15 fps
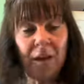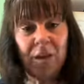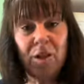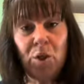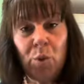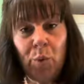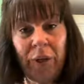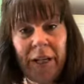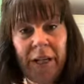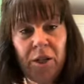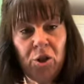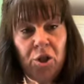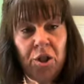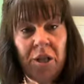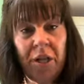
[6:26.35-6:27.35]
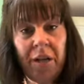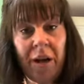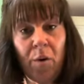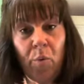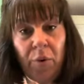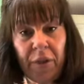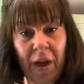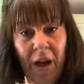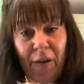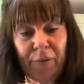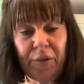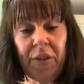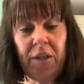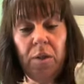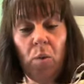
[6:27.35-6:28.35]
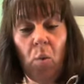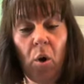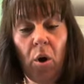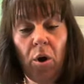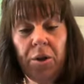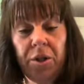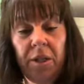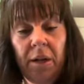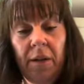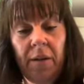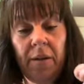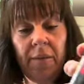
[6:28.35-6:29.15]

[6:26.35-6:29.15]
Swill each tin out with half a tin of water.